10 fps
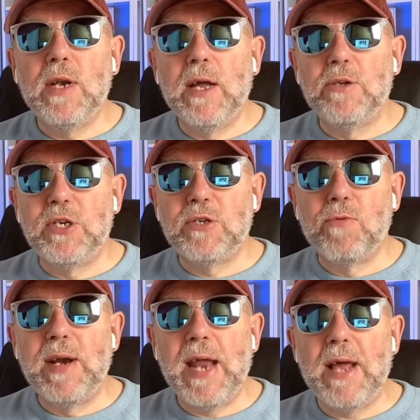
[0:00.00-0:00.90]
largest
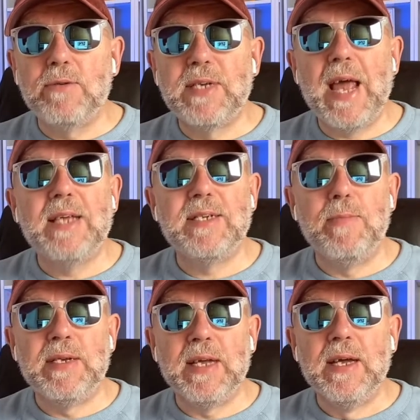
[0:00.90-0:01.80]
greenhouse gas
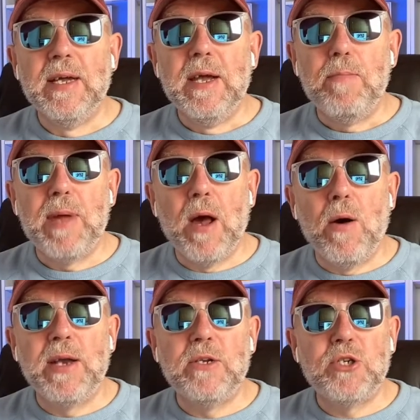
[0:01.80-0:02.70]
emitter,
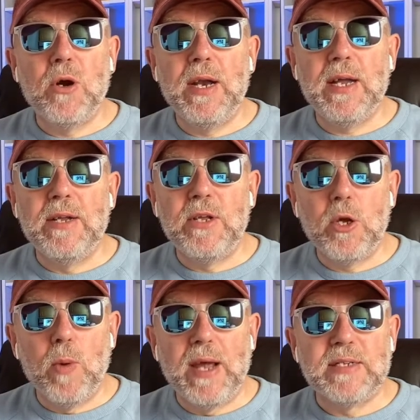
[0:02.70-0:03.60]
behind China and the
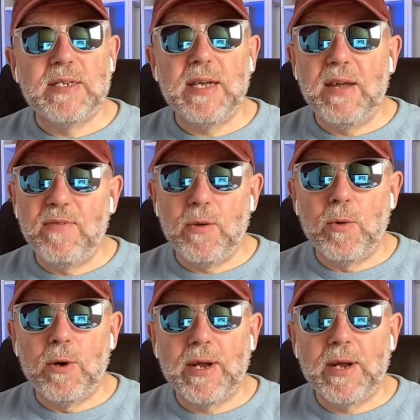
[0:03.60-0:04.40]
U S, if it were a